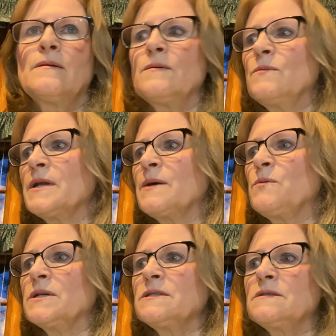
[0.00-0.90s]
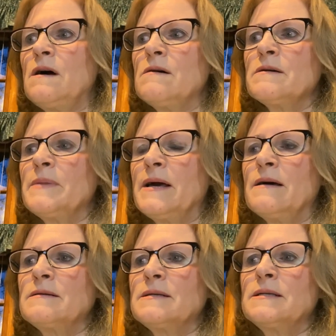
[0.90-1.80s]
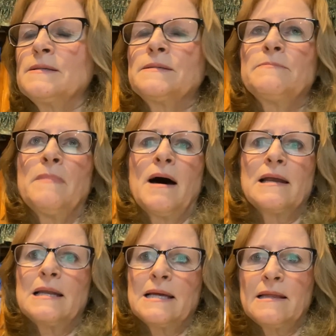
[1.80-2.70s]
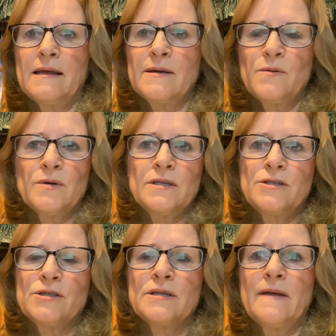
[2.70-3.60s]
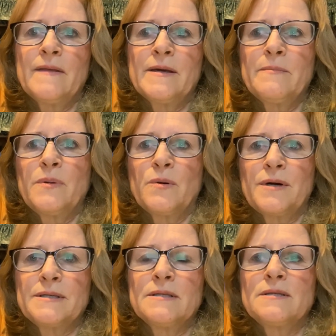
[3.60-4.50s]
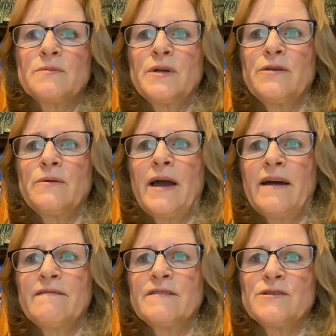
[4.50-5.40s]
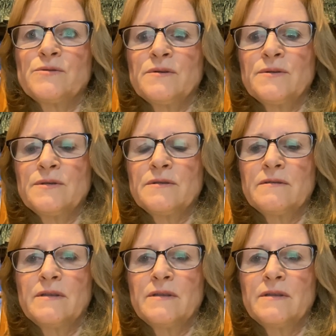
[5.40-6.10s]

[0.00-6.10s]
What I want to talk about is modeling language and the importance when you have visuals